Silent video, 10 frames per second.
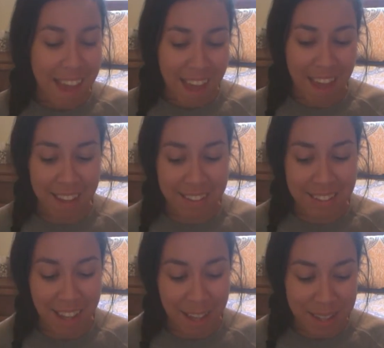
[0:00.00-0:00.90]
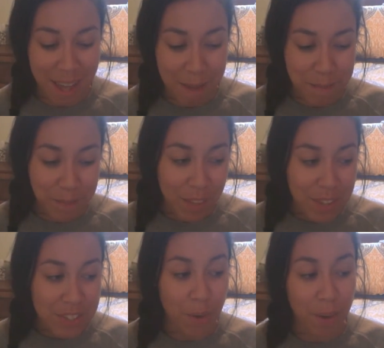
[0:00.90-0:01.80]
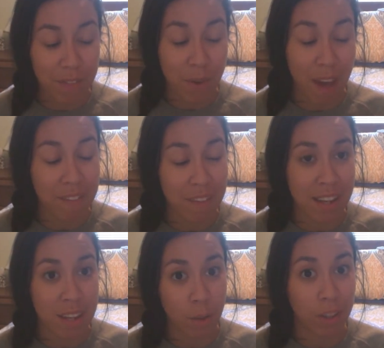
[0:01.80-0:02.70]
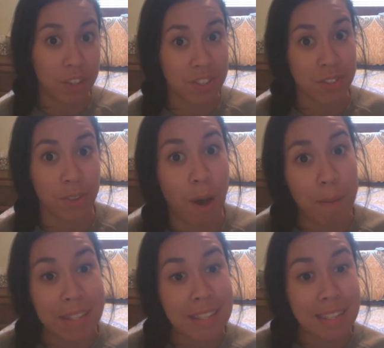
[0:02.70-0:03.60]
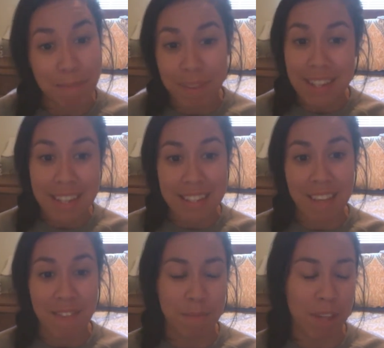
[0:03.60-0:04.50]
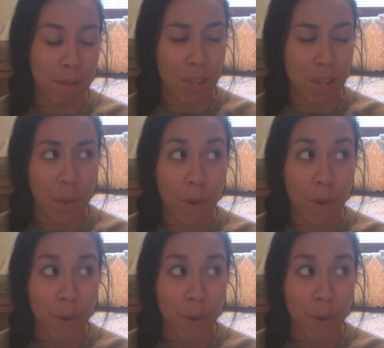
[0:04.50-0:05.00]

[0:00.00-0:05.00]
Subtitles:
And yeah. So if you have any questions or comments, please leave them down below.